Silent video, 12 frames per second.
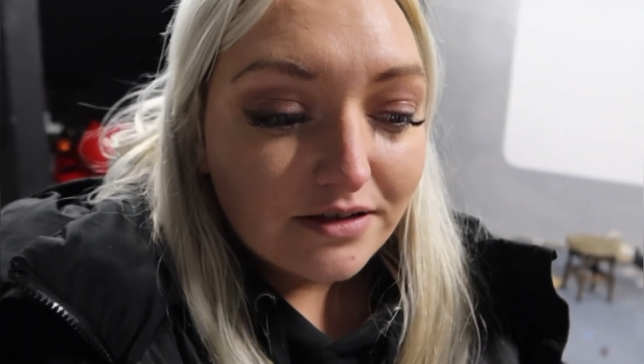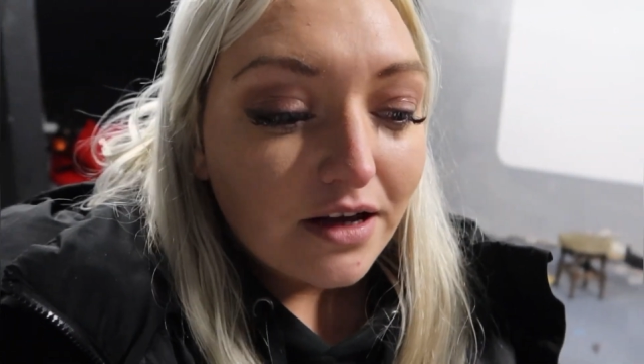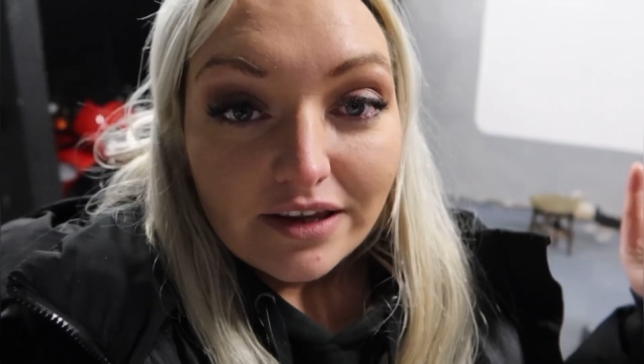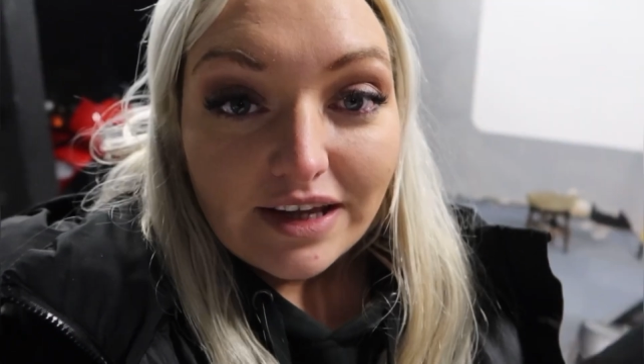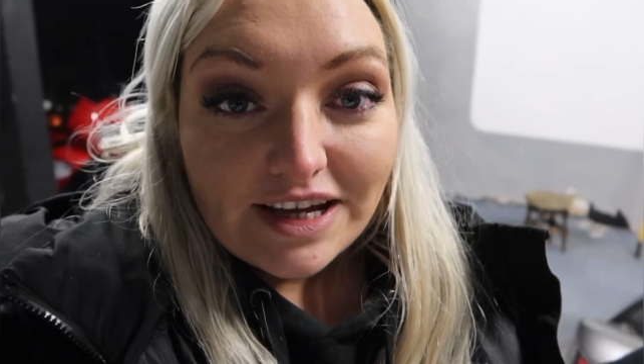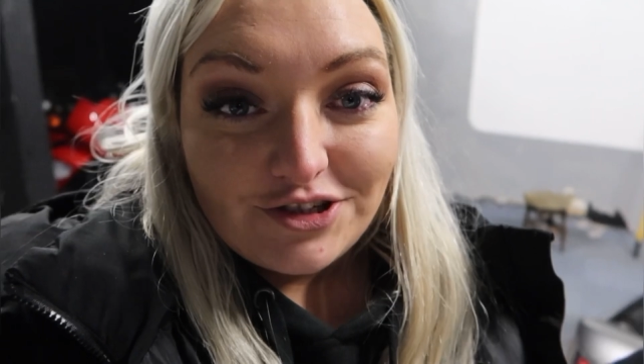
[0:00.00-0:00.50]

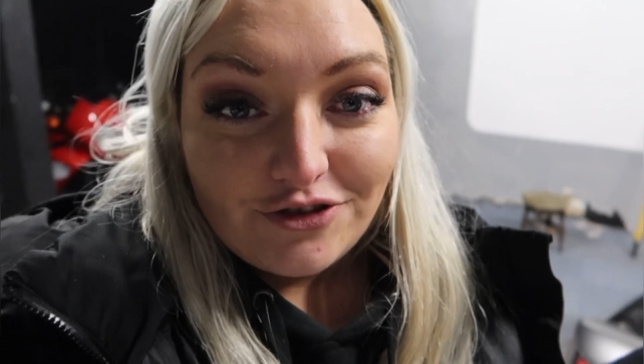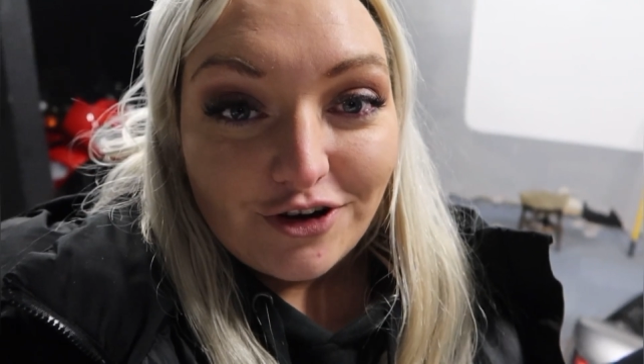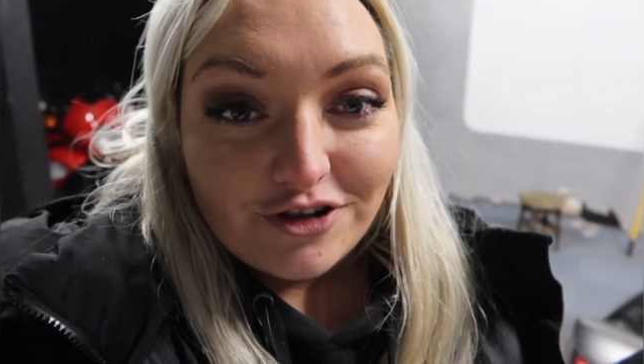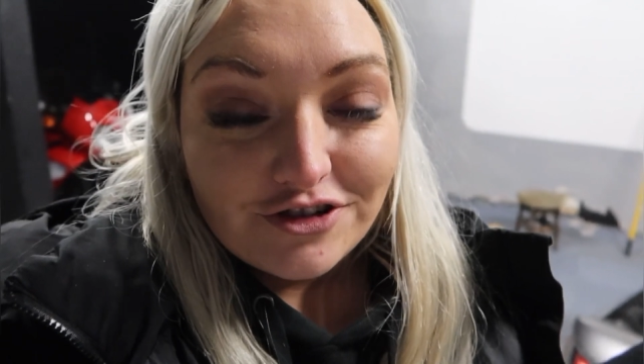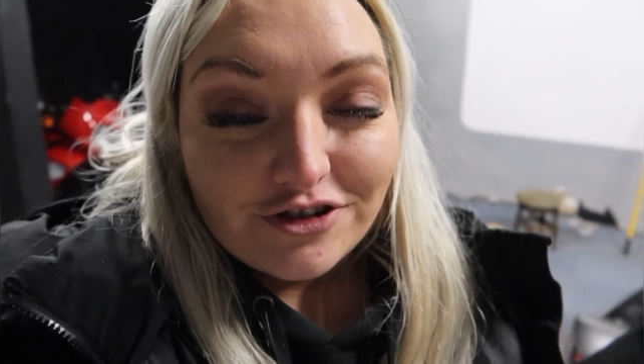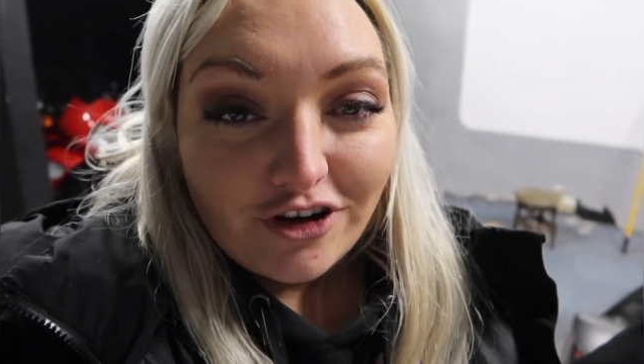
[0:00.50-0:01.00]
The
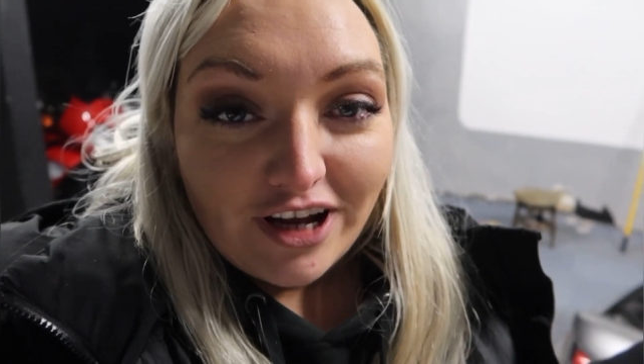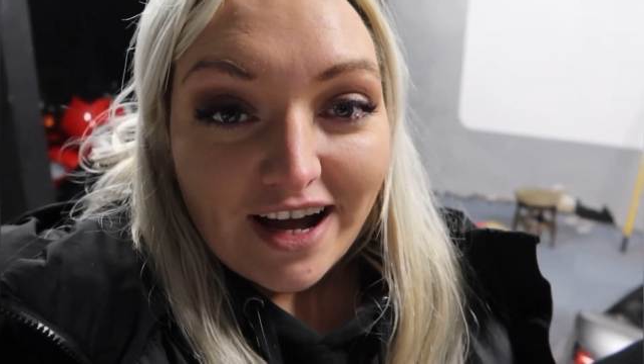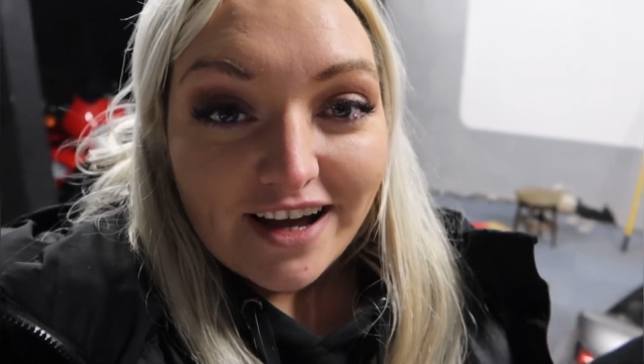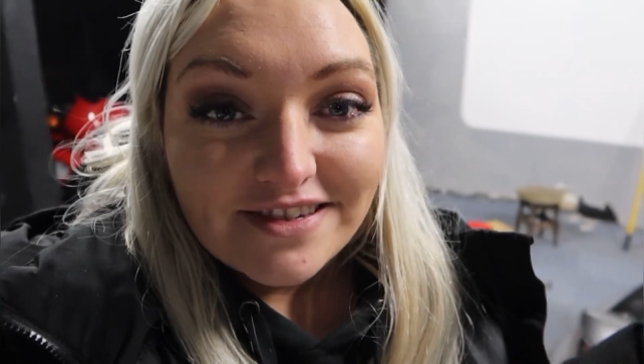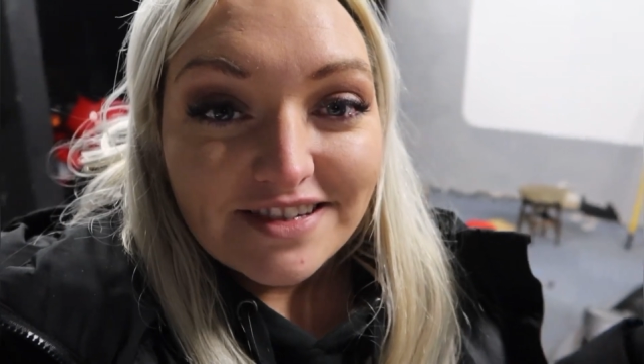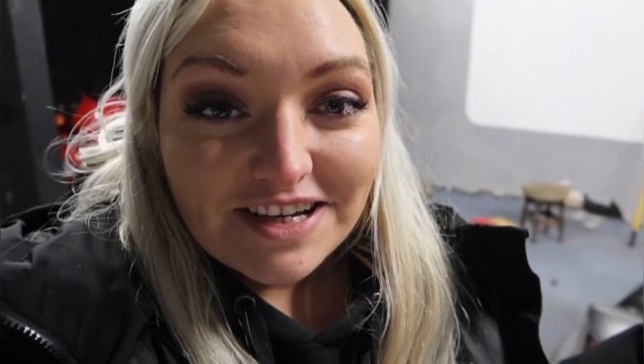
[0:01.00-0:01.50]
S2000 now
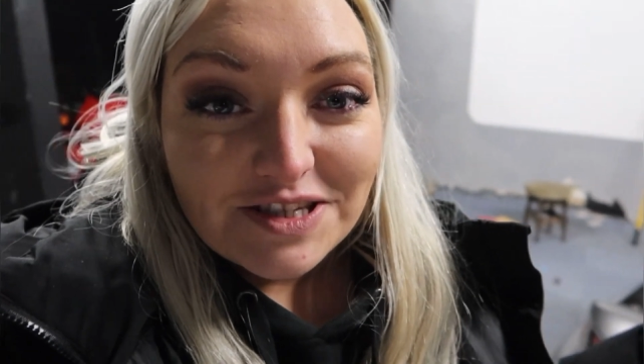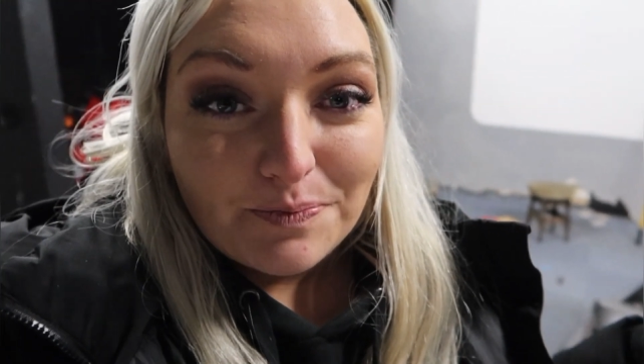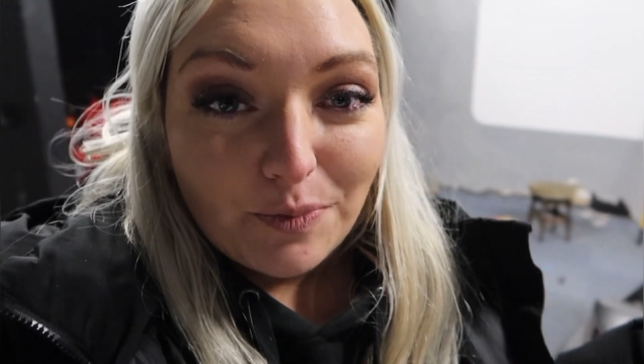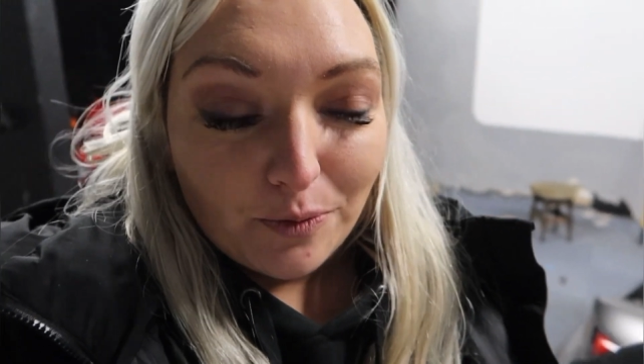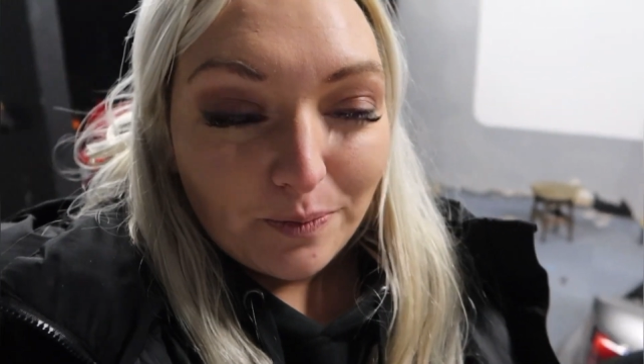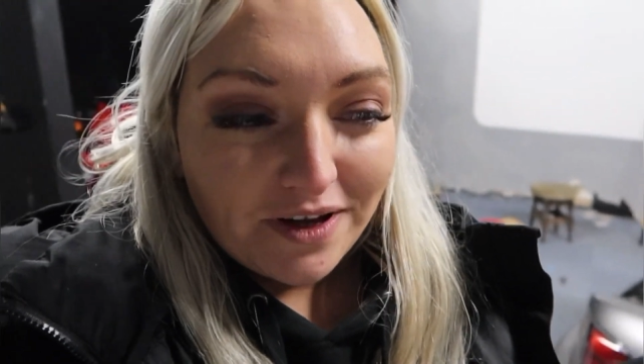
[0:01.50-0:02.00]
has its
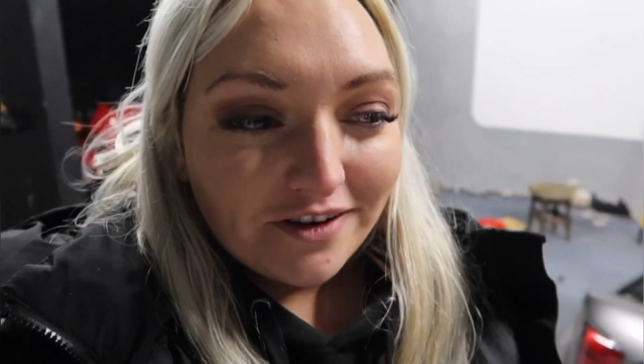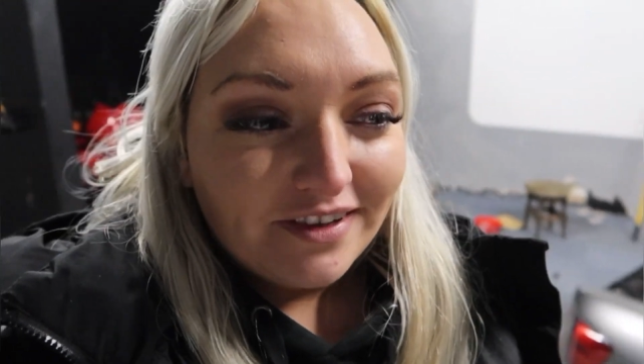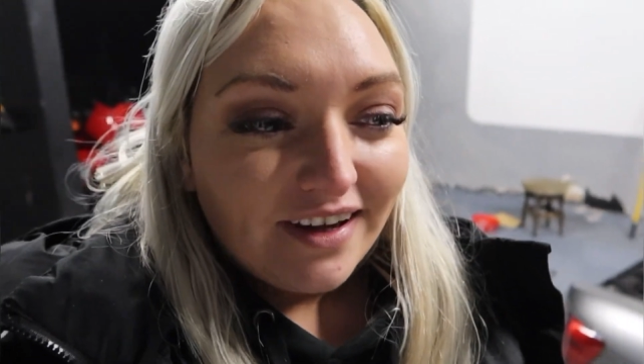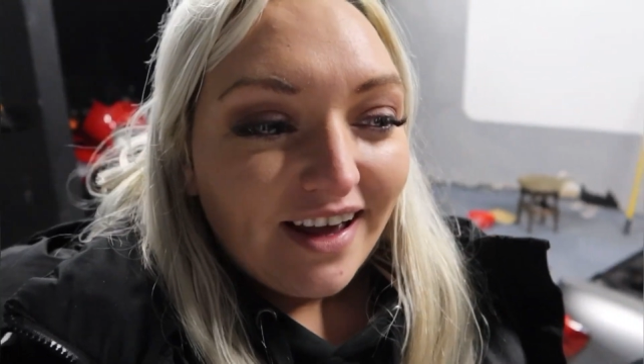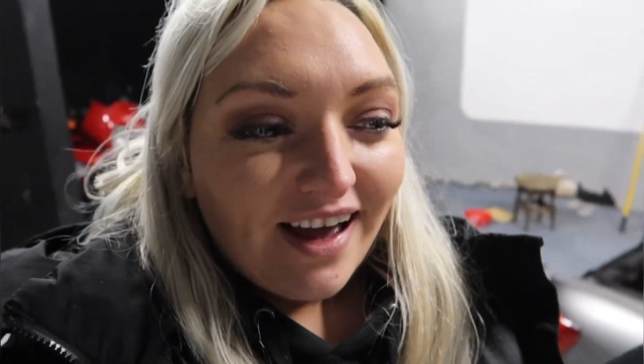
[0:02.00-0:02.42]
boot build,